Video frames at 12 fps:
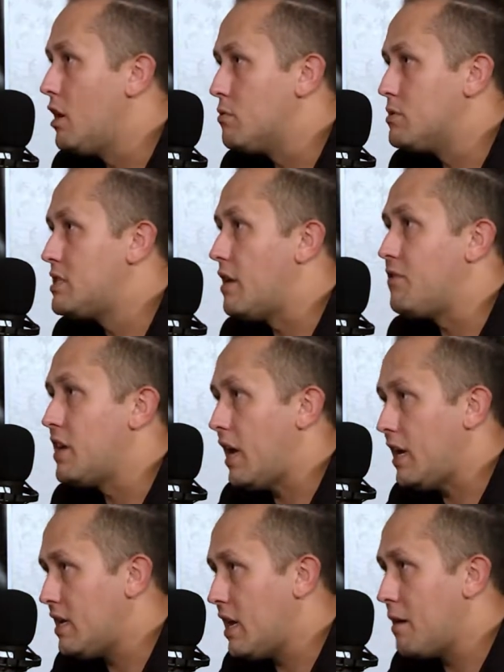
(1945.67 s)
7 to
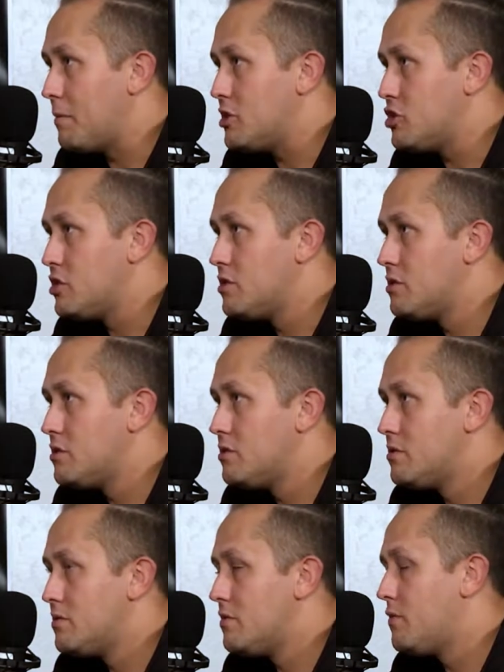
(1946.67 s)
8 damage
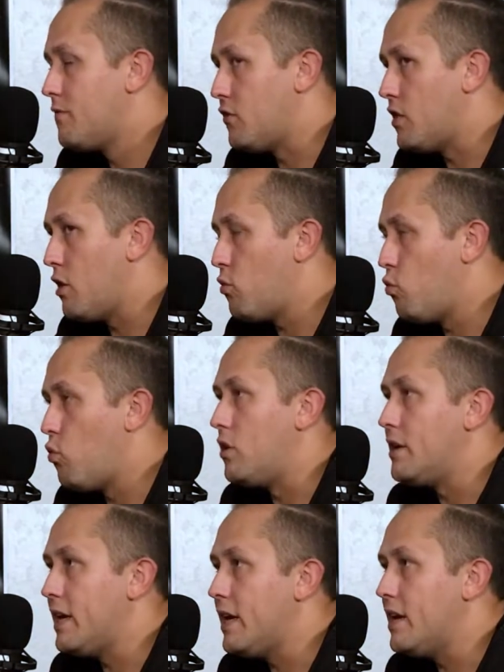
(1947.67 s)
for that
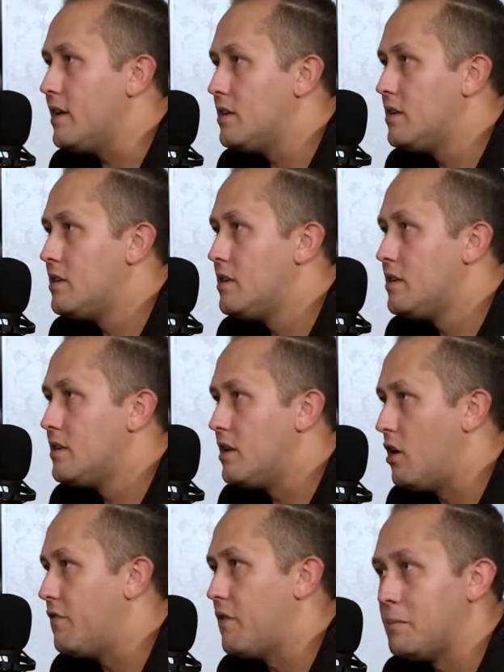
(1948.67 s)
1 hit.
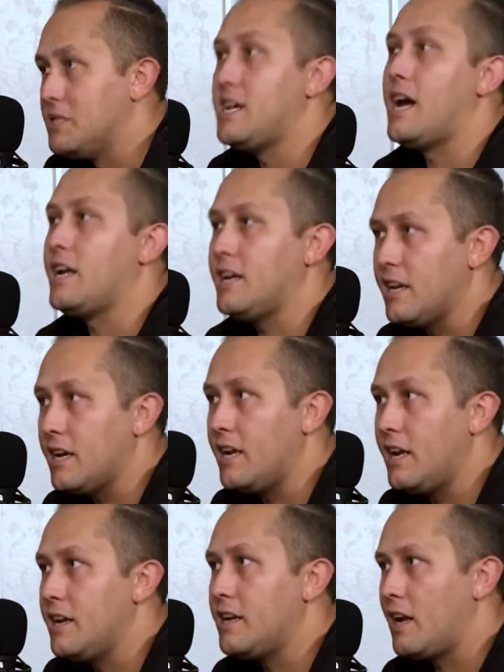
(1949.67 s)
Now, if I'm attacking
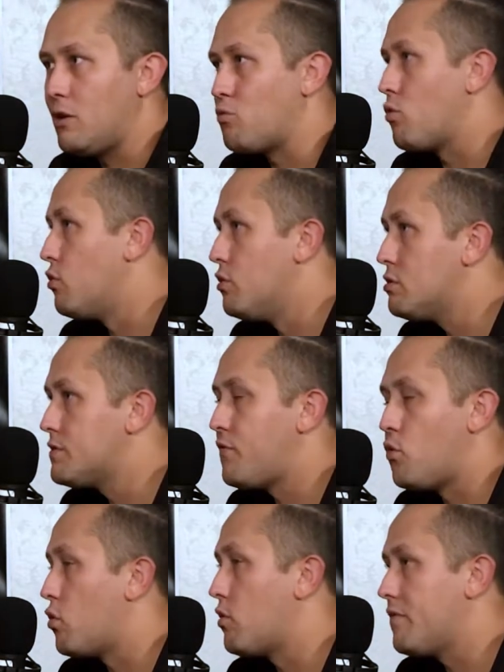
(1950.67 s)
again, I can roll those
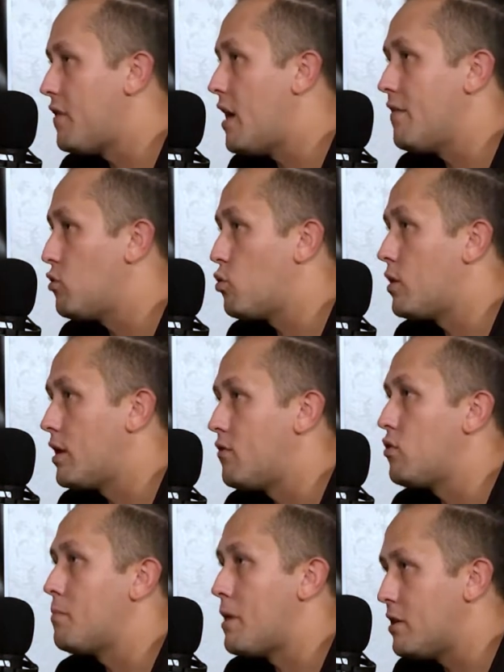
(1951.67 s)
4 or 5 or
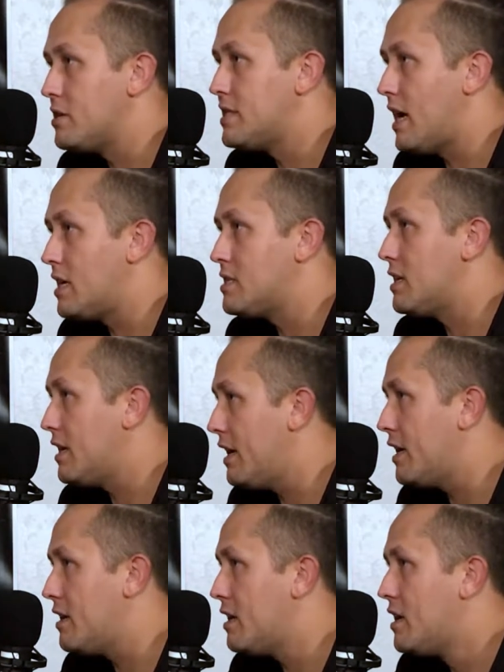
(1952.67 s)
whatever amount of attacks
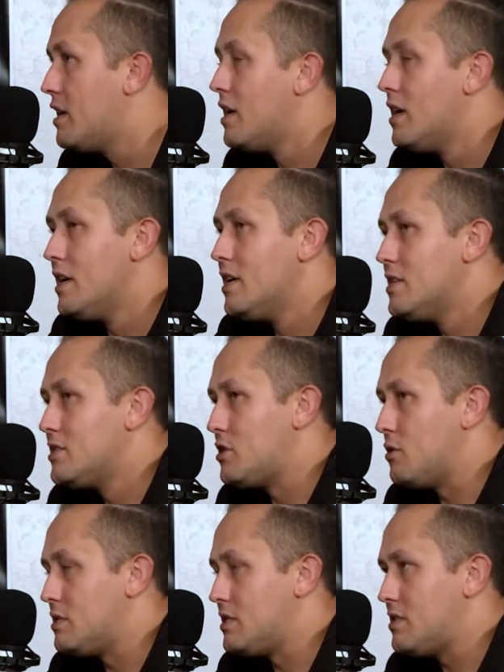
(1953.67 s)
again.
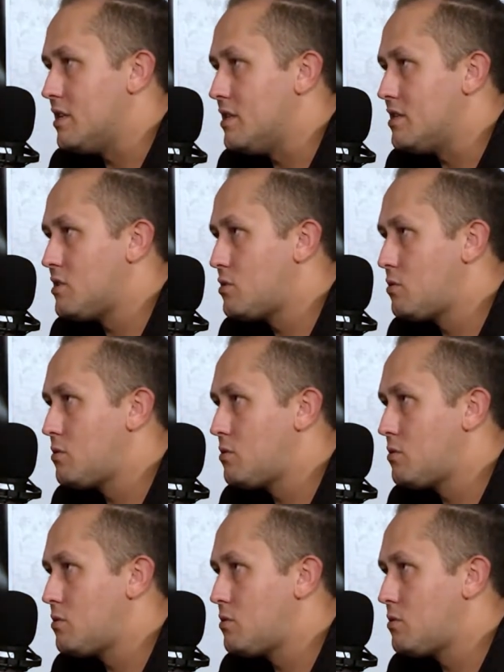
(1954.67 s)
So it's